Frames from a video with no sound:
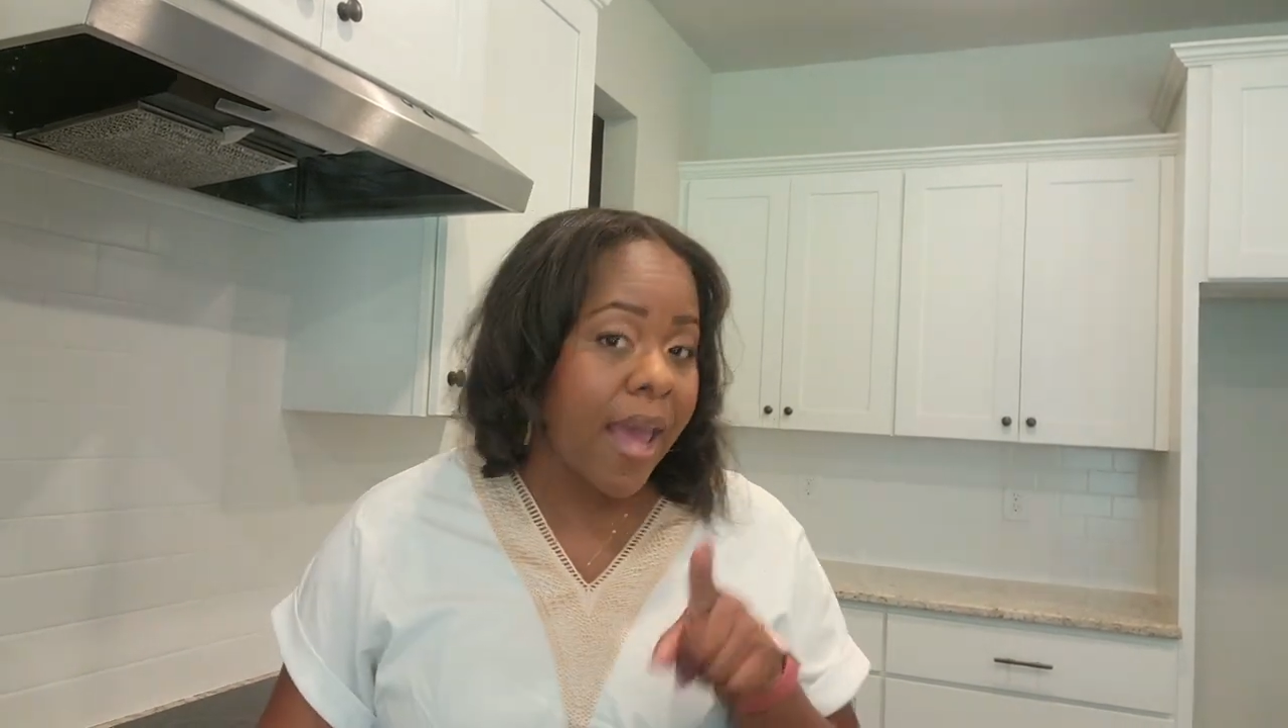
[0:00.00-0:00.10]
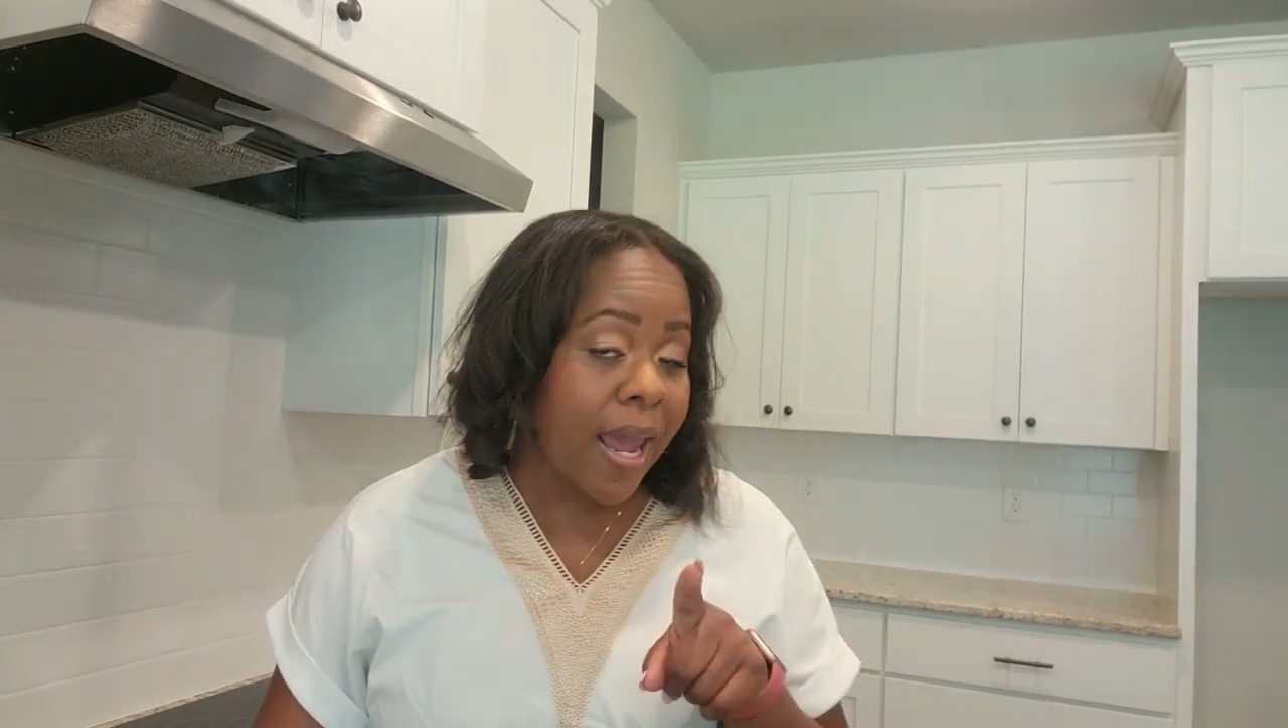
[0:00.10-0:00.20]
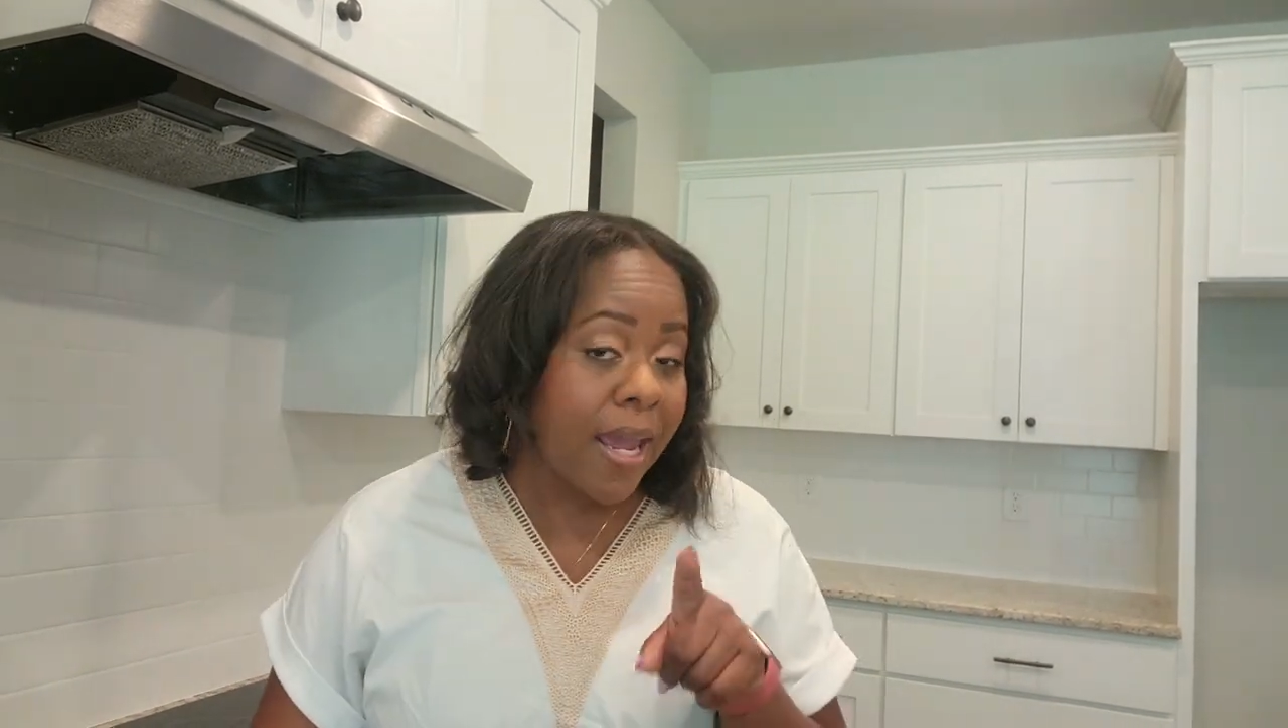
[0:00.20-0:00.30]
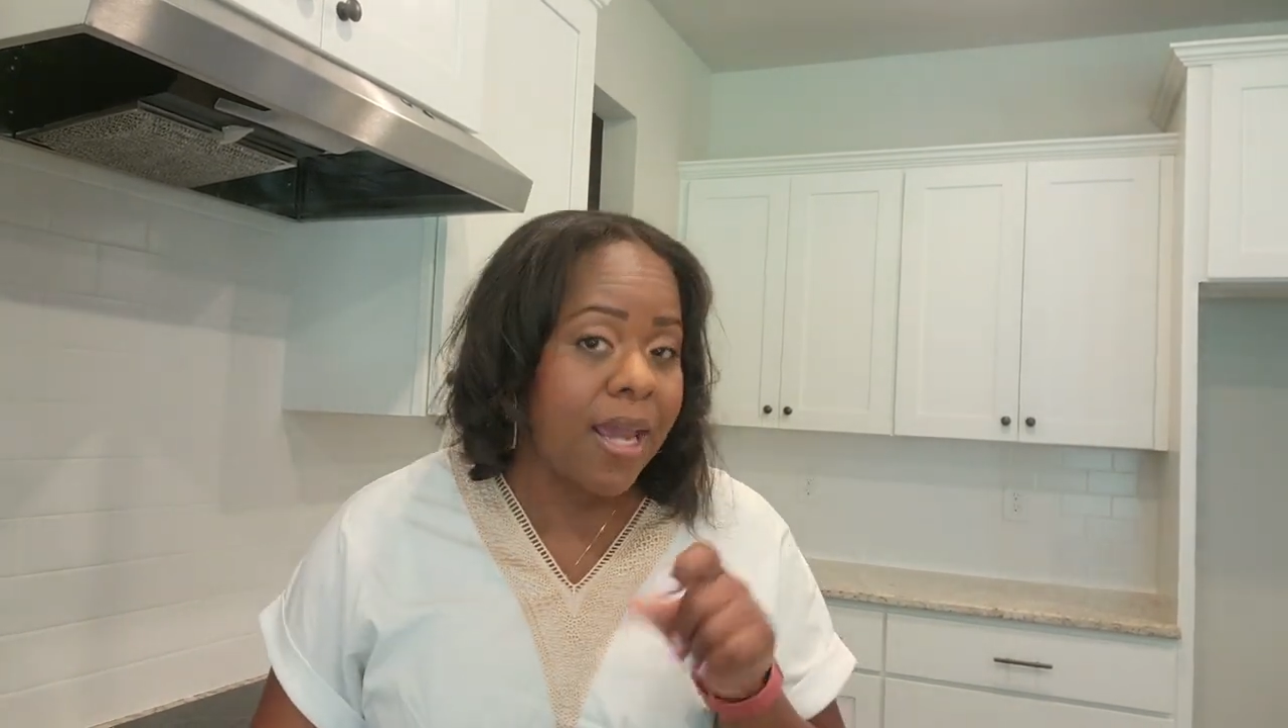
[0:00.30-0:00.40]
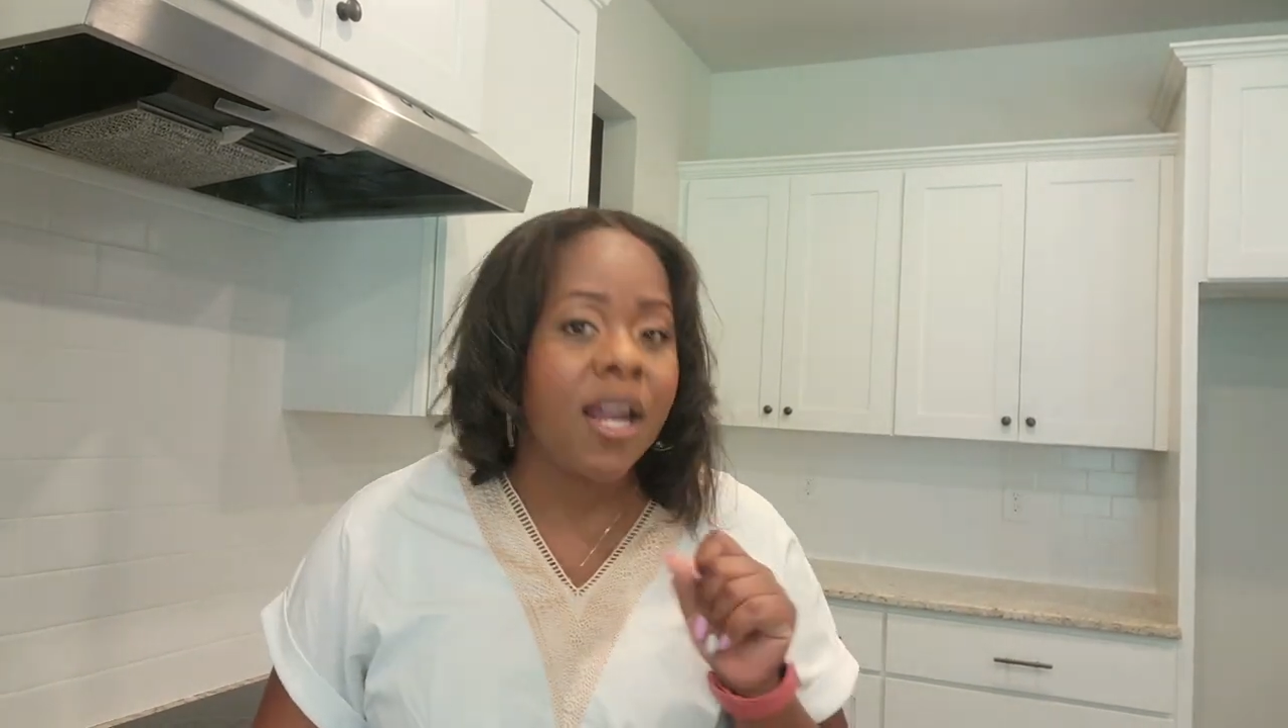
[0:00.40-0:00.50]

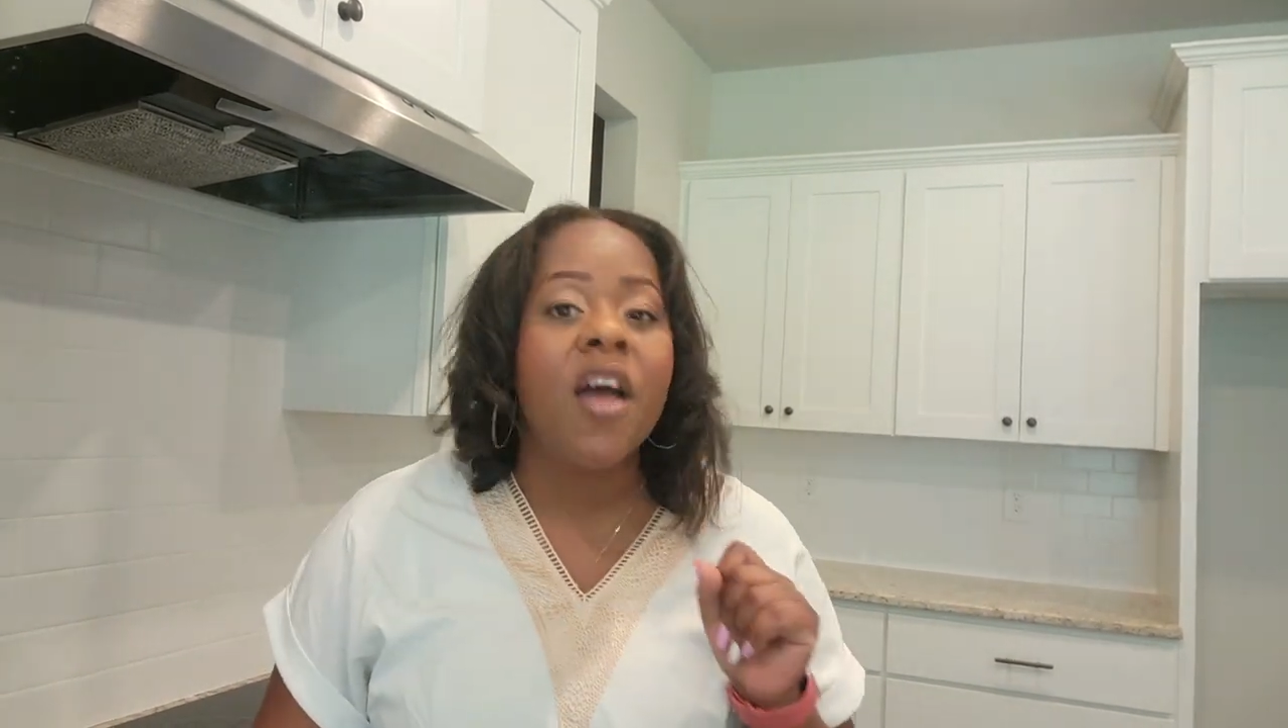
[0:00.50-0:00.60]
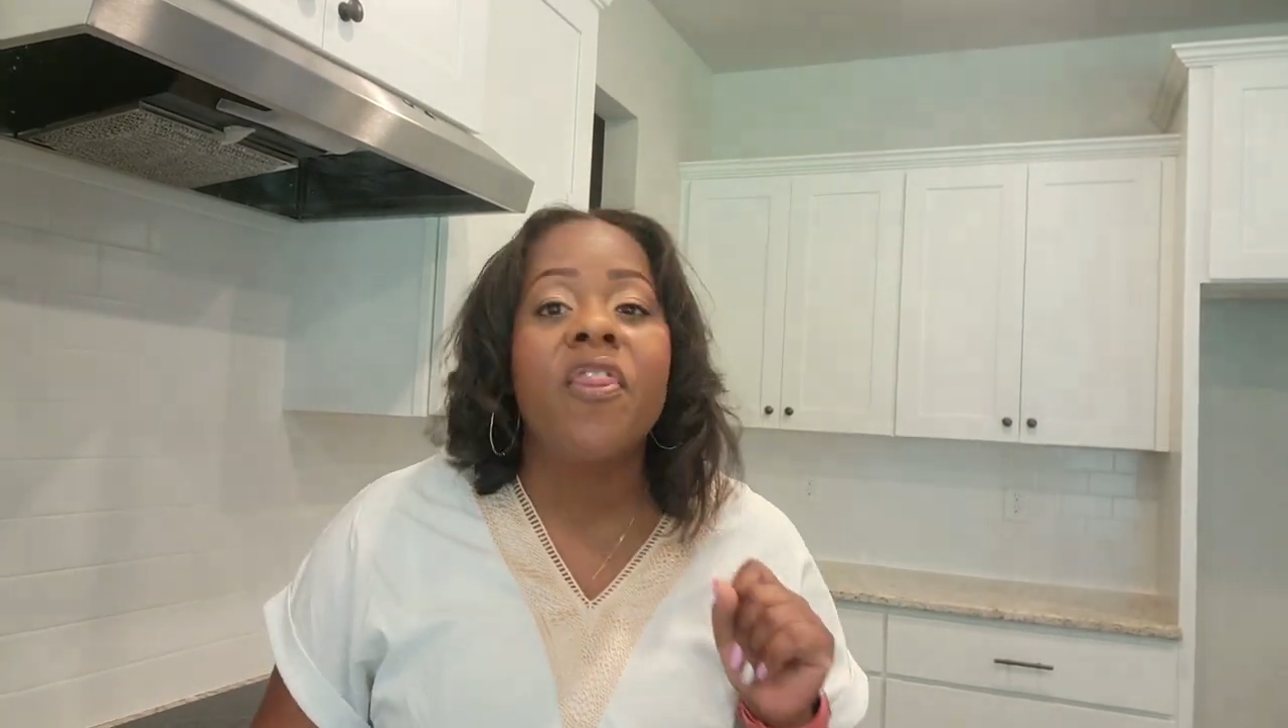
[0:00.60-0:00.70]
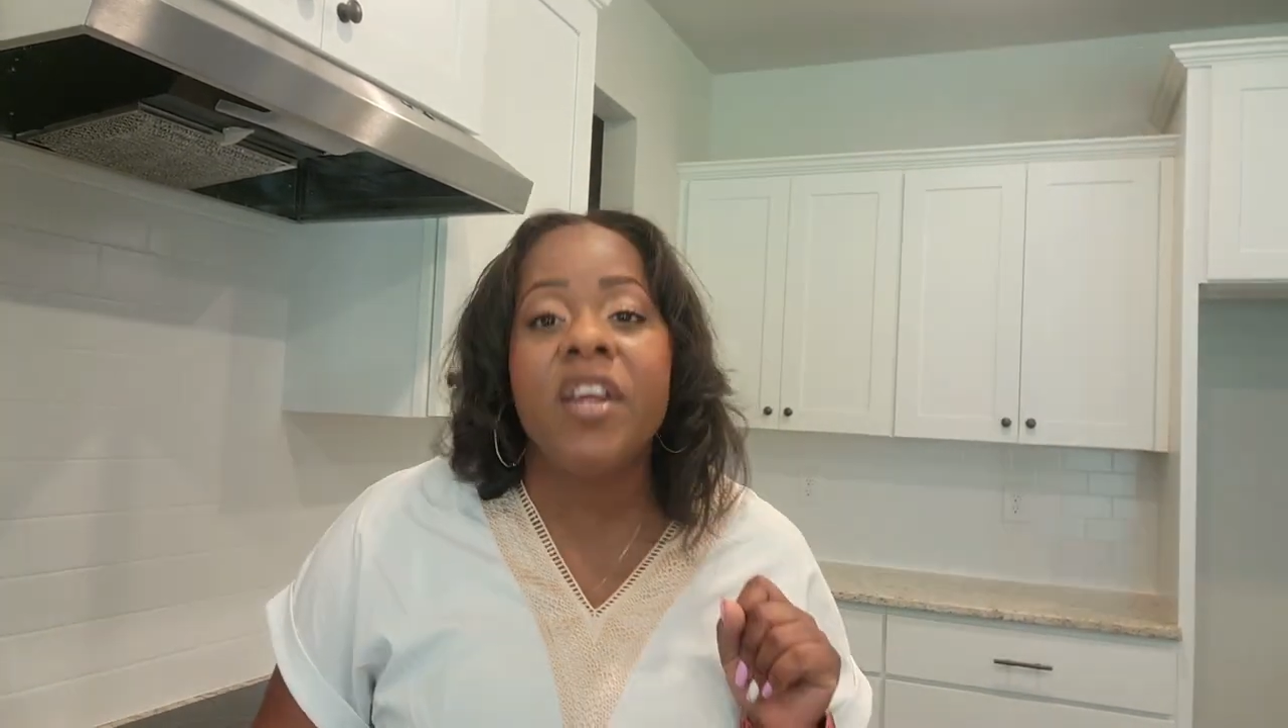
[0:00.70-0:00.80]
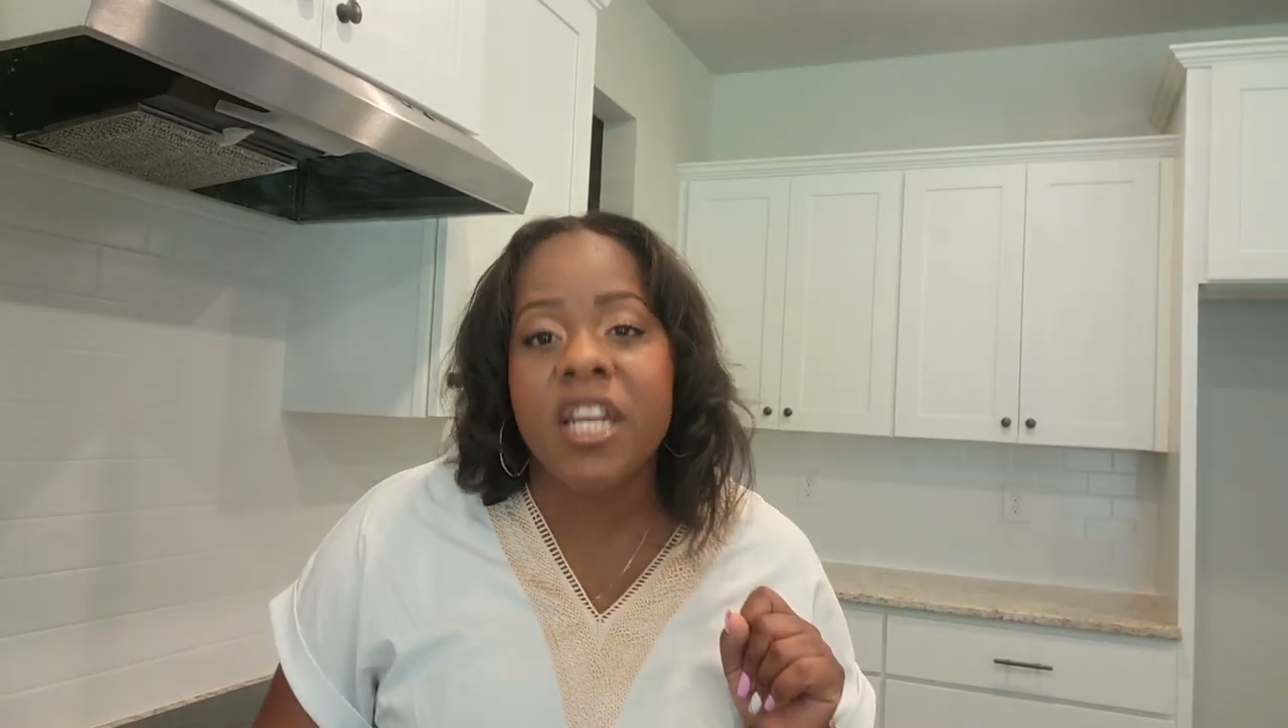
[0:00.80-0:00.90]
and the